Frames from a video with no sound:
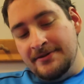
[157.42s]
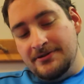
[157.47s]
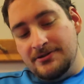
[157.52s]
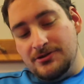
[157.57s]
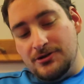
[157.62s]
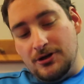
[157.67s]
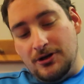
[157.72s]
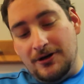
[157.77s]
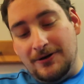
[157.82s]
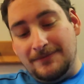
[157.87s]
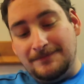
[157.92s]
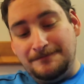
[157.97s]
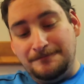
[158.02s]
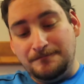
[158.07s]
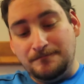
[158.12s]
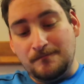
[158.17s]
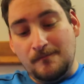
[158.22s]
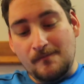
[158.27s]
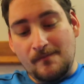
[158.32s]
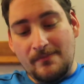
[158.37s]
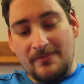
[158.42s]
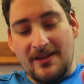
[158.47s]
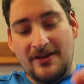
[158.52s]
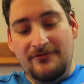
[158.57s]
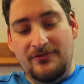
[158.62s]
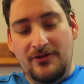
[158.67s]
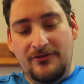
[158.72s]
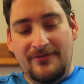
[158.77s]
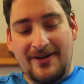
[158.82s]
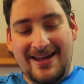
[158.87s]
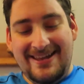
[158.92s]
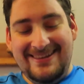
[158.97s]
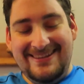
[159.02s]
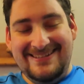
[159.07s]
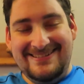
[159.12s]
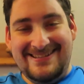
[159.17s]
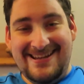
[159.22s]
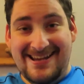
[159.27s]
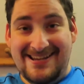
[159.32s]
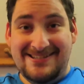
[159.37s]
So, if you've had
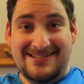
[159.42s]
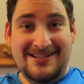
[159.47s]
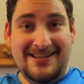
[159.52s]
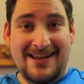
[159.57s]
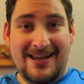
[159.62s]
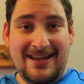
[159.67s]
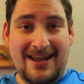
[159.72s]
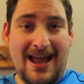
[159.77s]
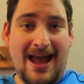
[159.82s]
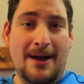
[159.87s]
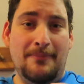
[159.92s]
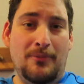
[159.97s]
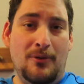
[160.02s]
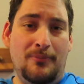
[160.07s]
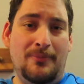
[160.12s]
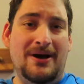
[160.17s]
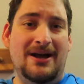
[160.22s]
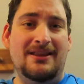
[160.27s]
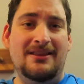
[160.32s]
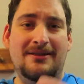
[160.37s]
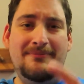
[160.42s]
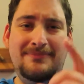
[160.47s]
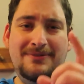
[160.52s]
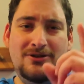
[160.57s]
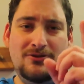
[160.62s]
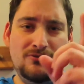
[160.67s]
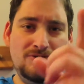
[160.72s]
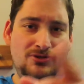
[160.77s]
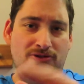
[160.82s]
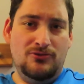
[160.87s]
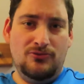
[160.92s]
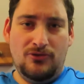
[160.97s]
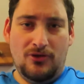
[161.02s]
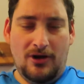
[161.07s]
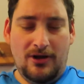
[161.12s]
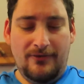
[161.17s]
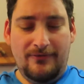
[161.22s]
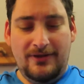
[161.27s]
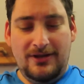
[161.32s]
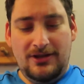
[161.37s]
the Tastykake apple pie, let me know what you
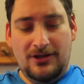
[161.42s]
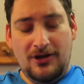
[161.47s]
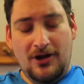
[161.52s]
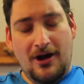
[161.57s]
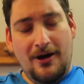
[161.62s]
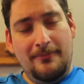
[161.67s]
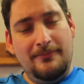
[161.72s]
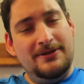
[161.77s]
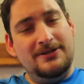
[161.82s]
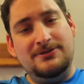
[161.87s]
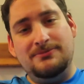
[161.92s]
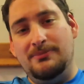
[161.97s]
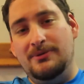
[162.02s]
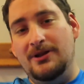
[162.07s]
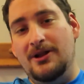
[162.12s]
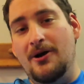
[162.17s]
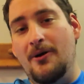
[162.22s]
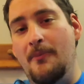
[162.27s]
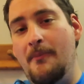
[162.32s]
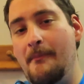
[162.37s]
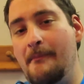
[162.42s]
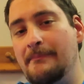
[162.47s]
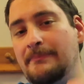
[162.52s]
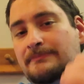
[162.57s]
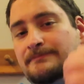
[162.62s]
thought of it in the comments below.